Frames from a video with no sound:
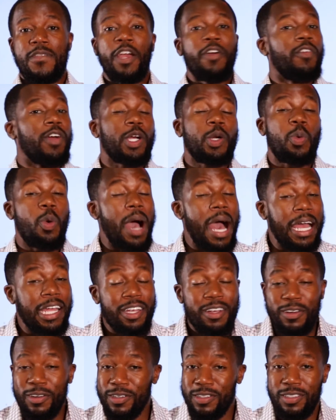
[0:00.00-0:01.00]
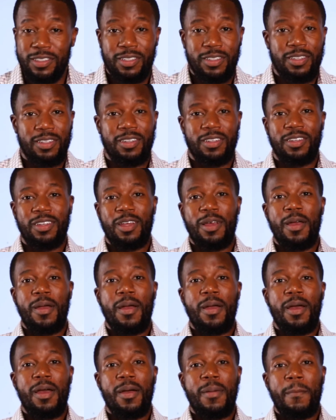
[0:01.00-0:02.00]
it requires
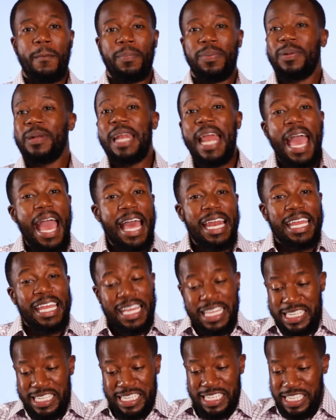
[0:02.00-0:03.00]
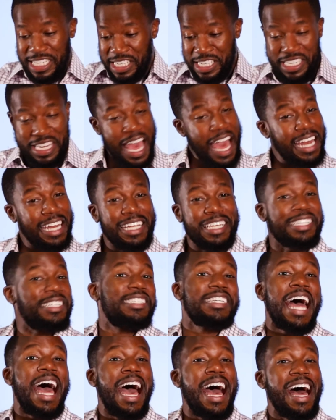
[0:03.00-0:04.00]
planning and setting
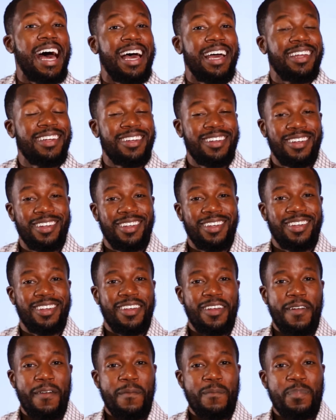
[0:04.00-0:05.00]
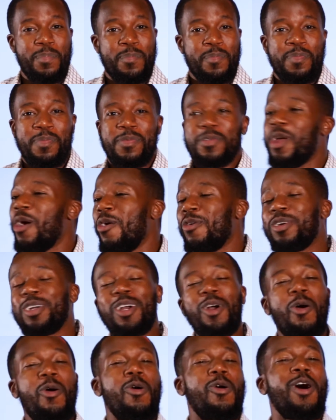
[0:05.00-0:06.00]
aside. Don't
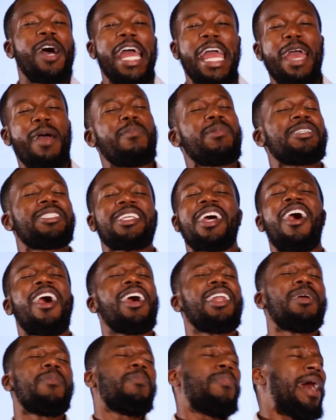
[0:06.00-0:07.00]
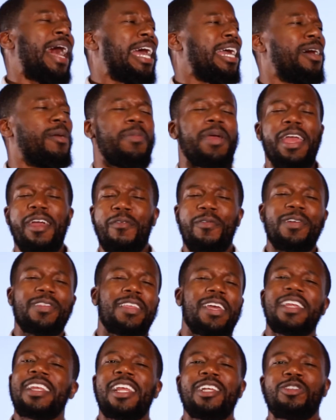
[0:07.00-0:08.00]
go on Amazon and buy up
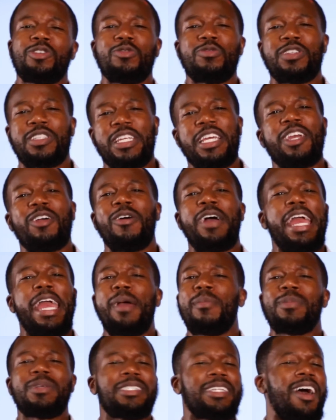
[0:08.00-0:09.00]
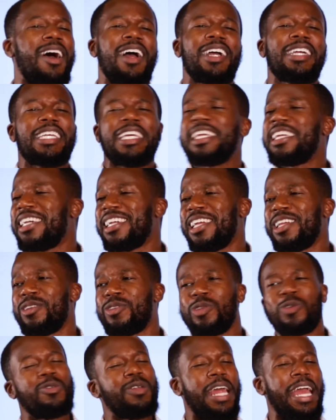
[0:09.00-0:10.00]
everything that you see on Amazon, get it
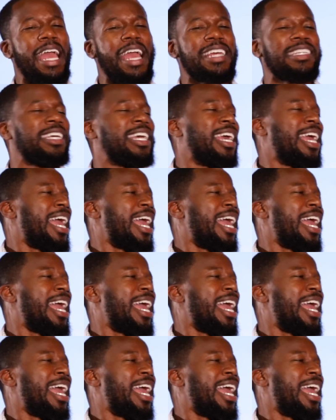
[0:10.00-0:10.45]
in two days,